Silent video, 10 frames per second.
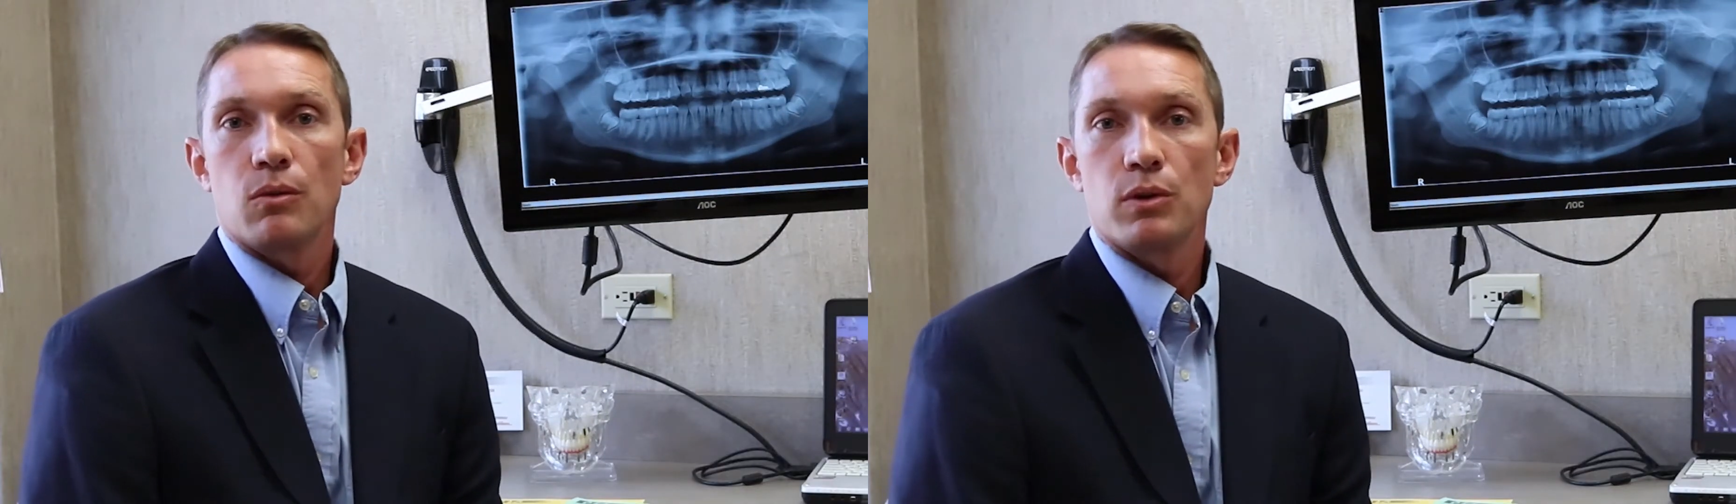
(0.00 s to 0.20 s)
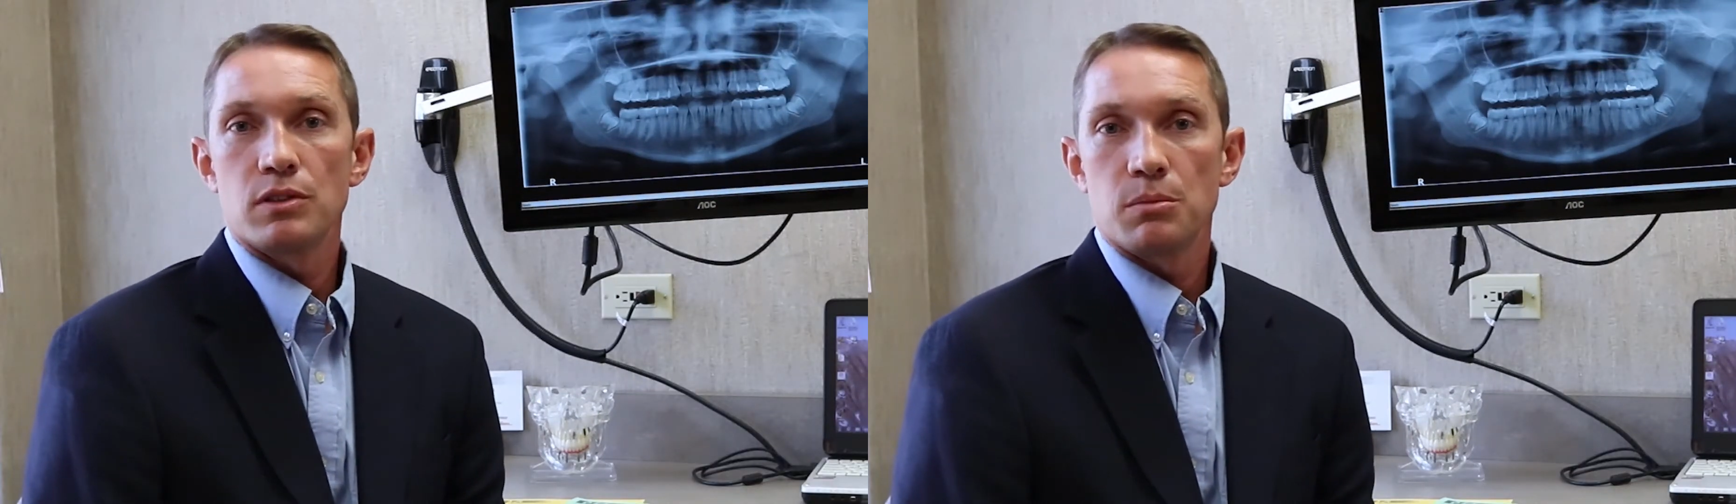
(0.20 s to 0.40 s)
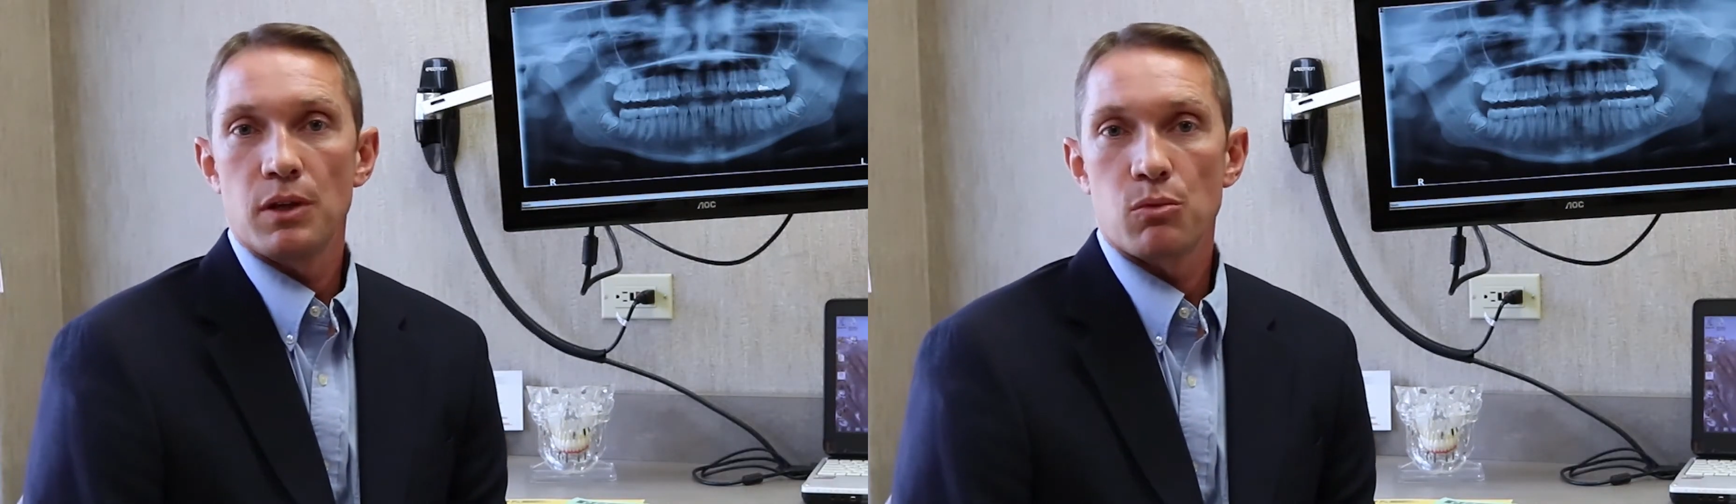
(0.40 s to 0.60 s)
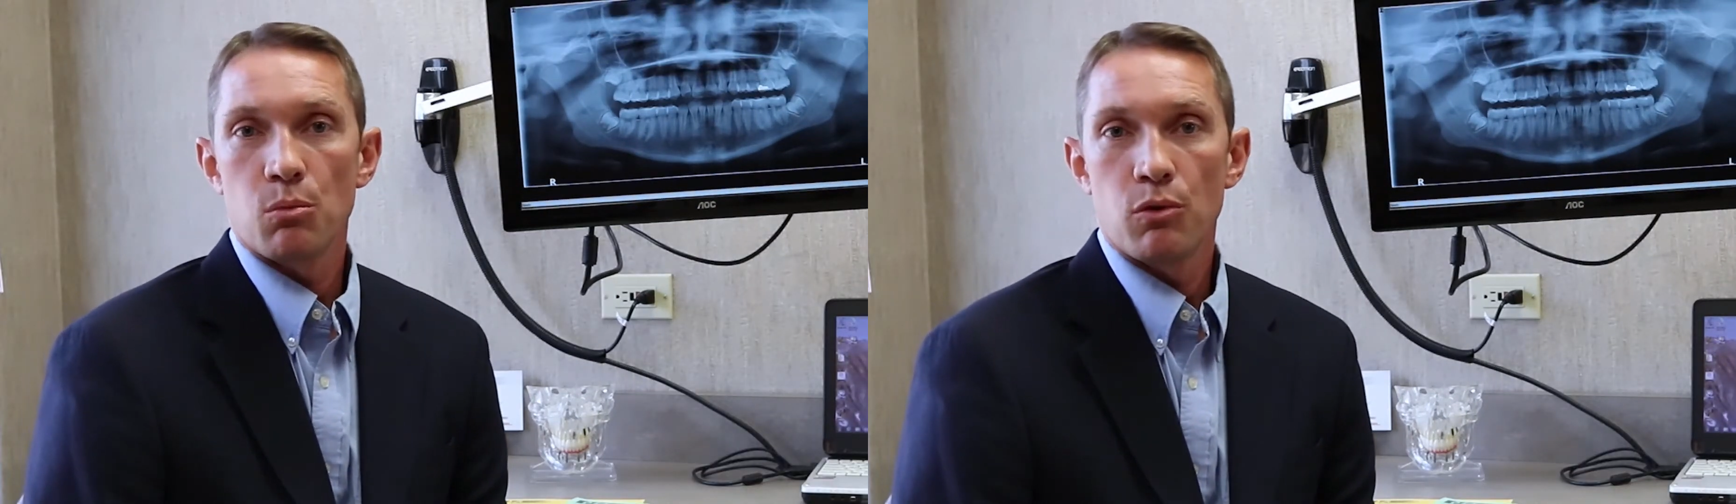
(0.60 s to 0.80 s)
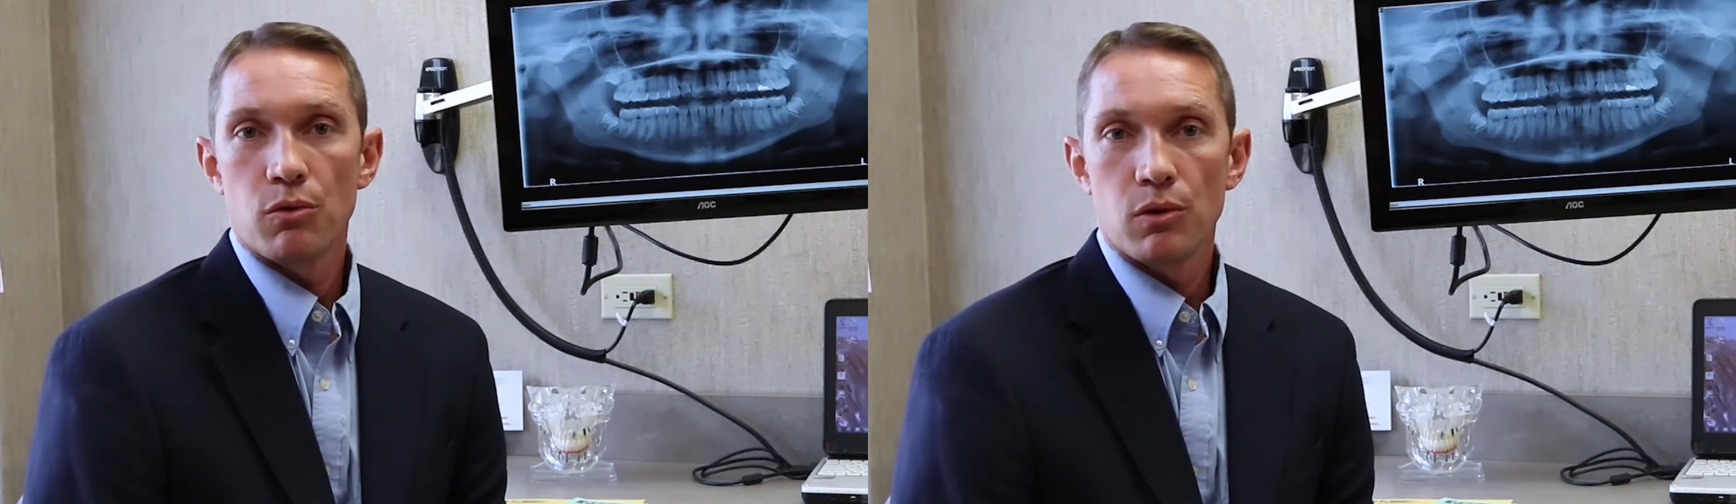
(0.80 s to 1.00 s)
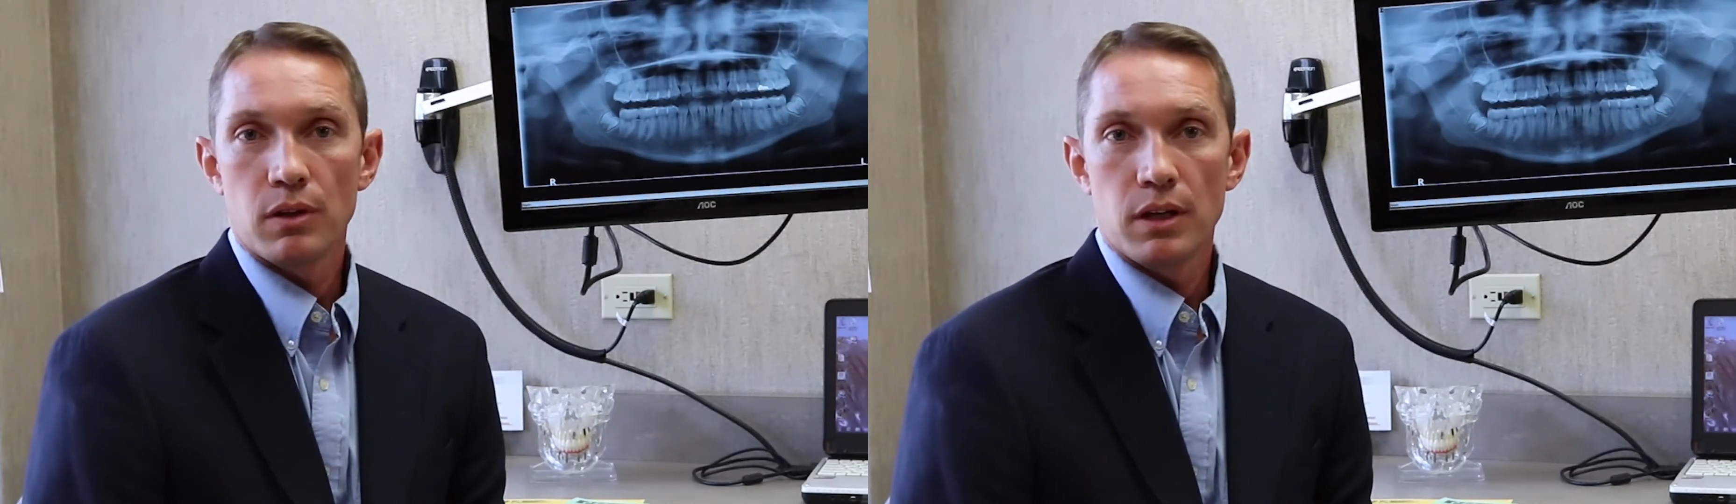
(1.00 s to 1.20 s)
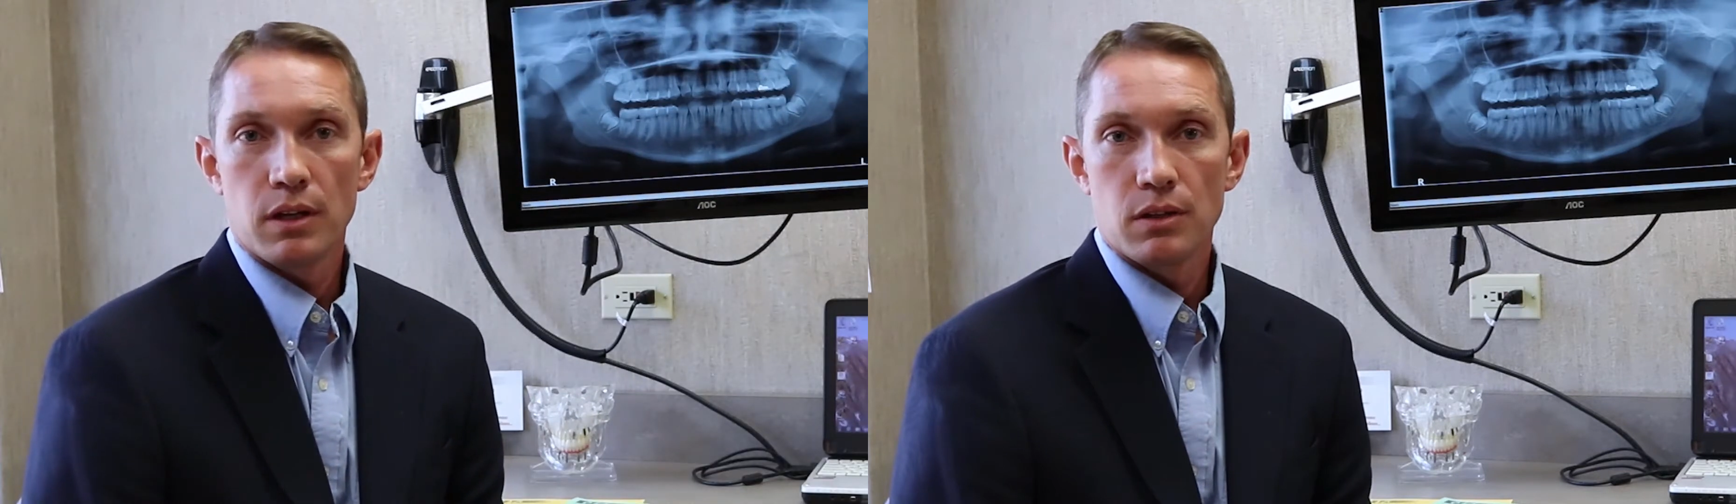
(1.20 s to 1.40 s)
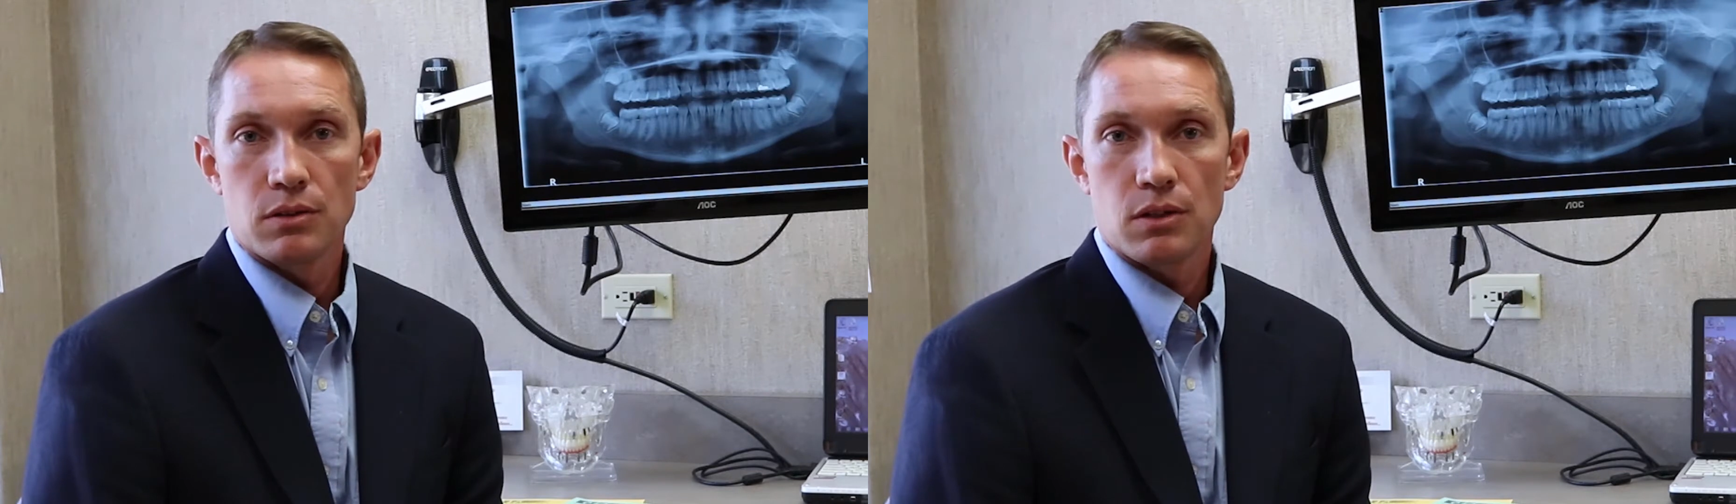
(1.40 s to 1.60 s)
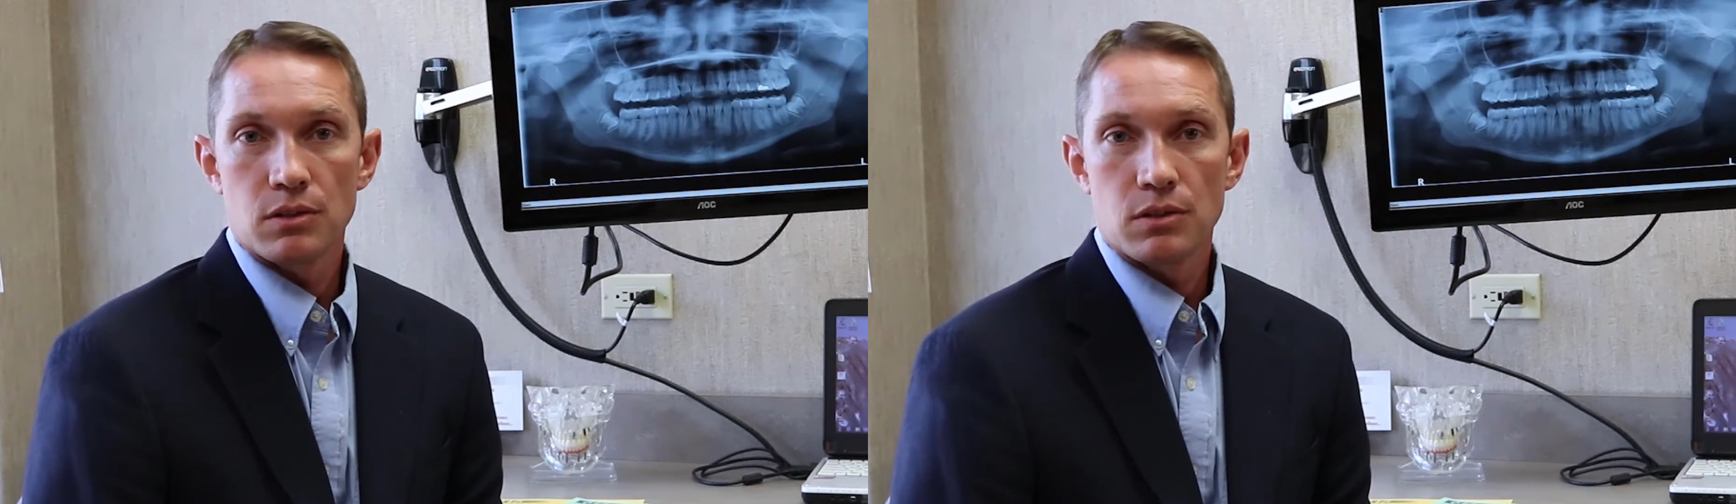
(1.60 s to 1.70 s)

wisdom teeth removal is